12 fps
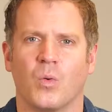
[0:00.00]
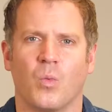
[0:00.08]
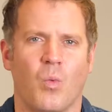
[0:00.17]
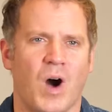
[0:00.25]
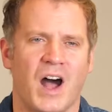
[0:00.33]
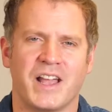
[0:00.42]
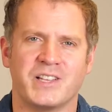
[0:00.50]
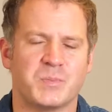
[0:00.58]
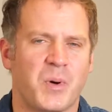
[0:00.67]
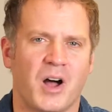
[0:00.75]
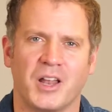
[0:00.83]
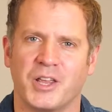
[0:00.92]
Why is
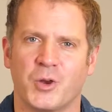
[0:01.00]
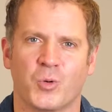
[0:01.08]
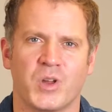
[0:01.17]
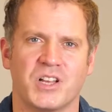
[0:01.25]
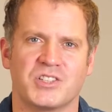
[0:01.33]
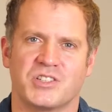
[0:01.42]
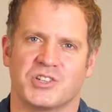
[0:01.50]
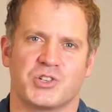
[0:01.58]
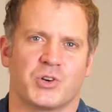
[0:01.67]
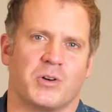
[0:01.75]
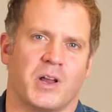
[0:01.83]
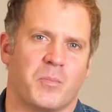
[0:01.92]
polyurea such
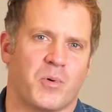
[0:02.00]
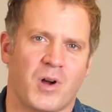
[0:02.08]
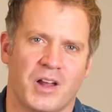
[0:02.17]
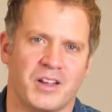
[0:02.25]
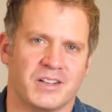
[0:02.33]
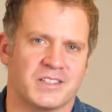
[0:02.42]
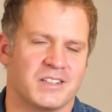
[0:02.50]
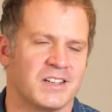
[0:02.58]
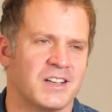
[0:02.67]
a great product?